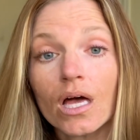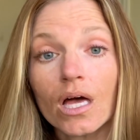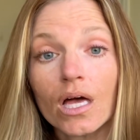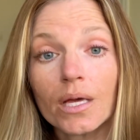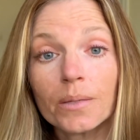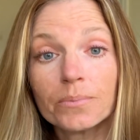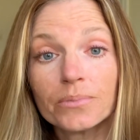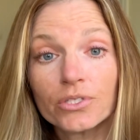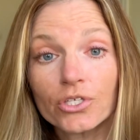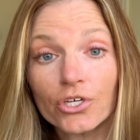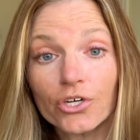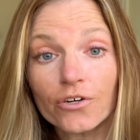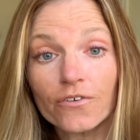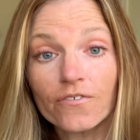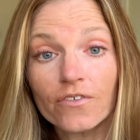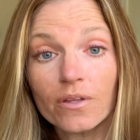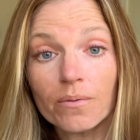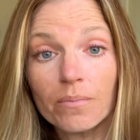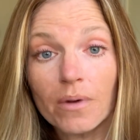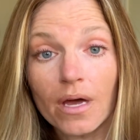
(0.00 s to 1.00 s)

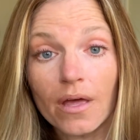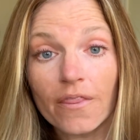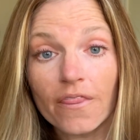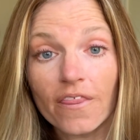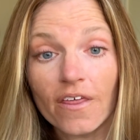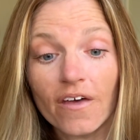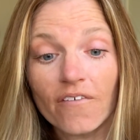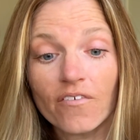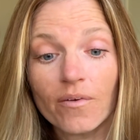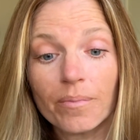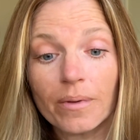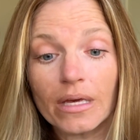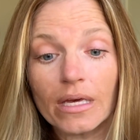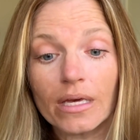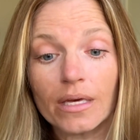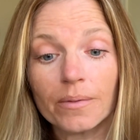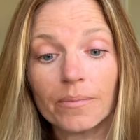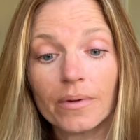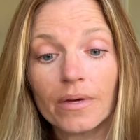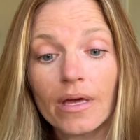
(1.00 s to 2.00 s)
Observe the month of
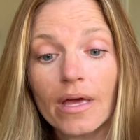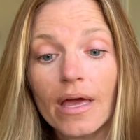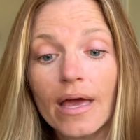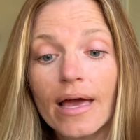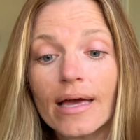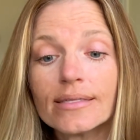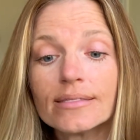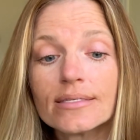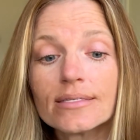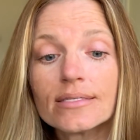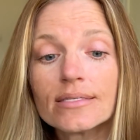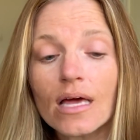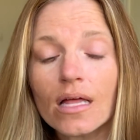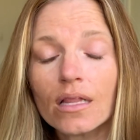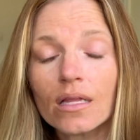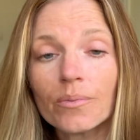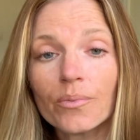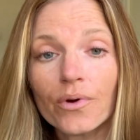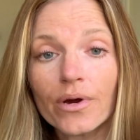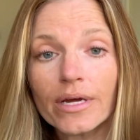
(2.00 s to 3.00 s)
Abib and
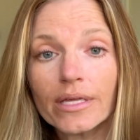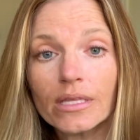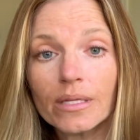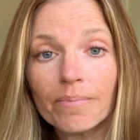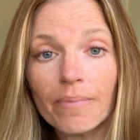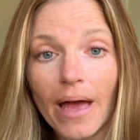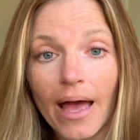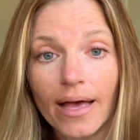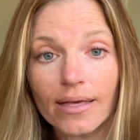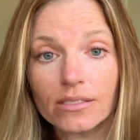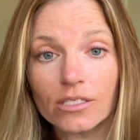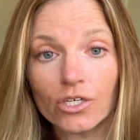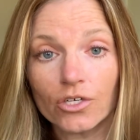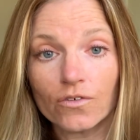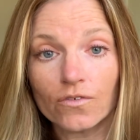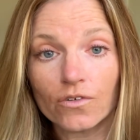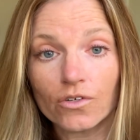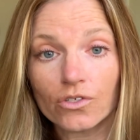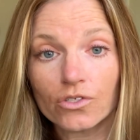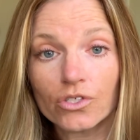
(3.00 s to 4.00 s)
celebrate the
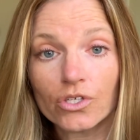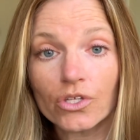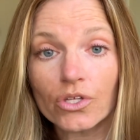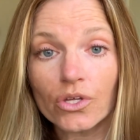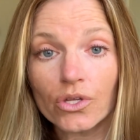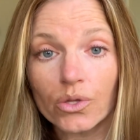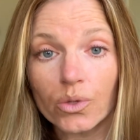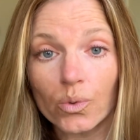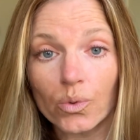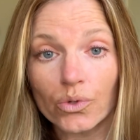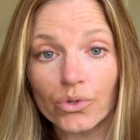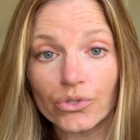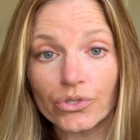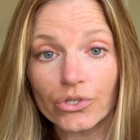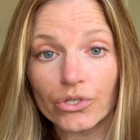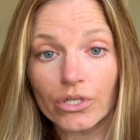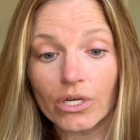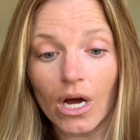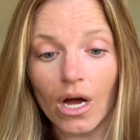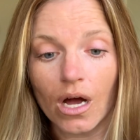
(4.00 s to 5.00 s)
Passover to the Lord
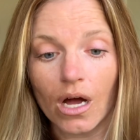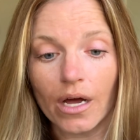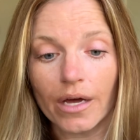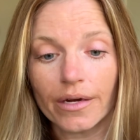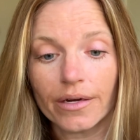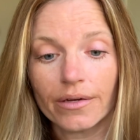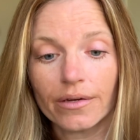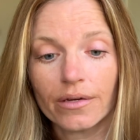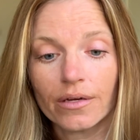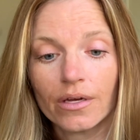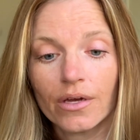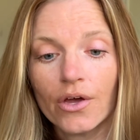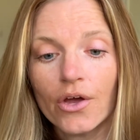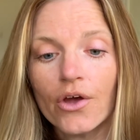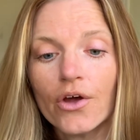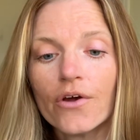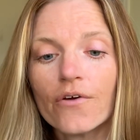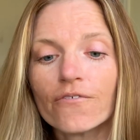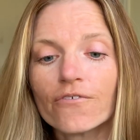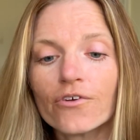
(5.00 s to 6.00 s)
your God.
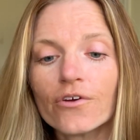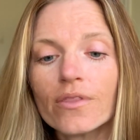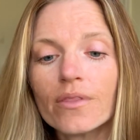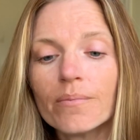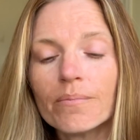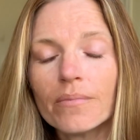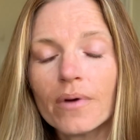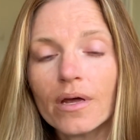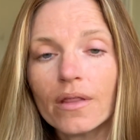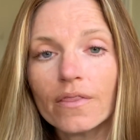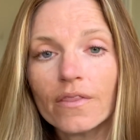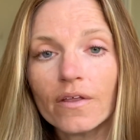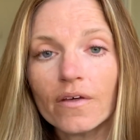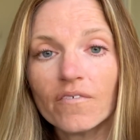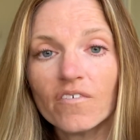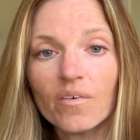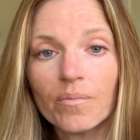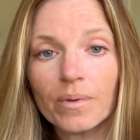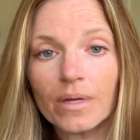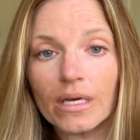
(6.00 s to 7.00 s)
For in the month
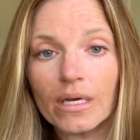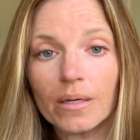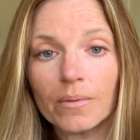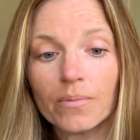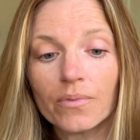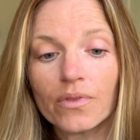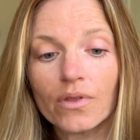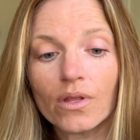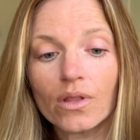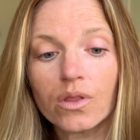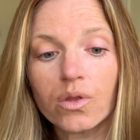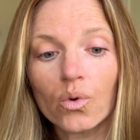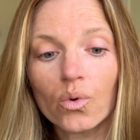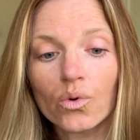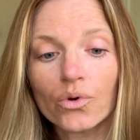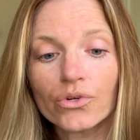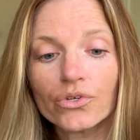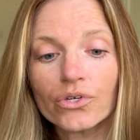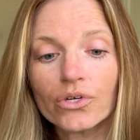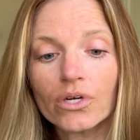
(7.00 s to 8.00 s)
of Abib, the
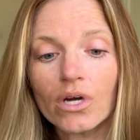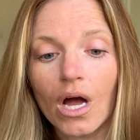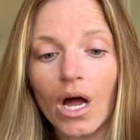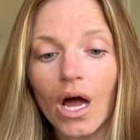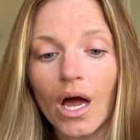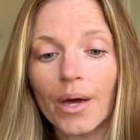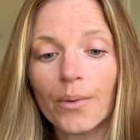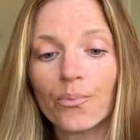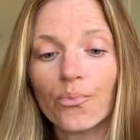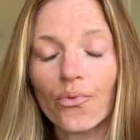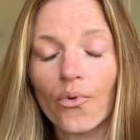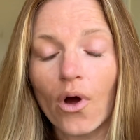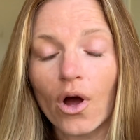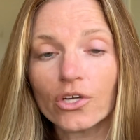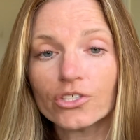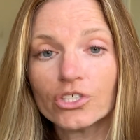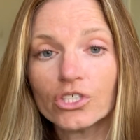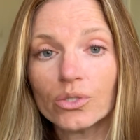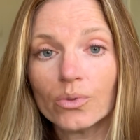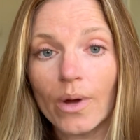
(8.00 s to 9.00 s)
Lord your God
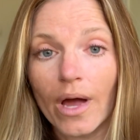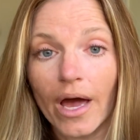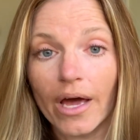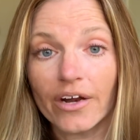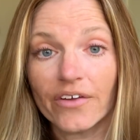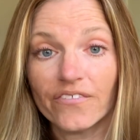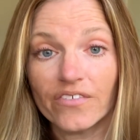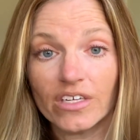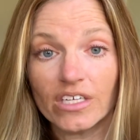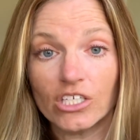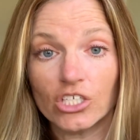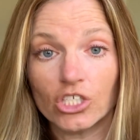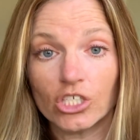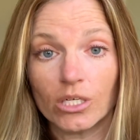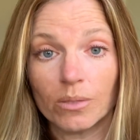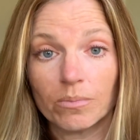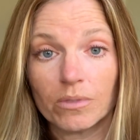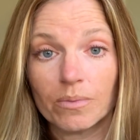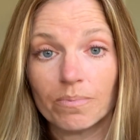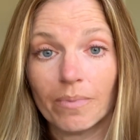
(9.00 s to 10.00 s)
brought you out of
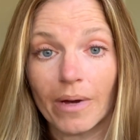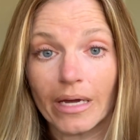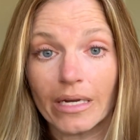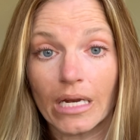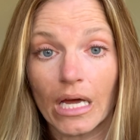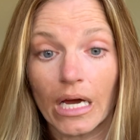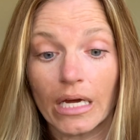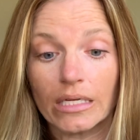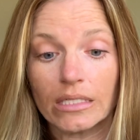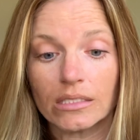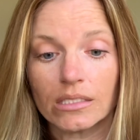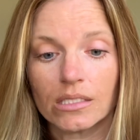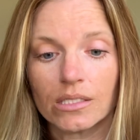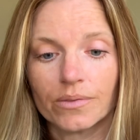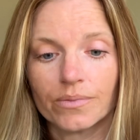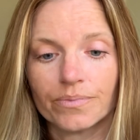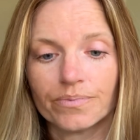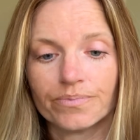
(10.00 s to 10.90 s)
Egypt by night.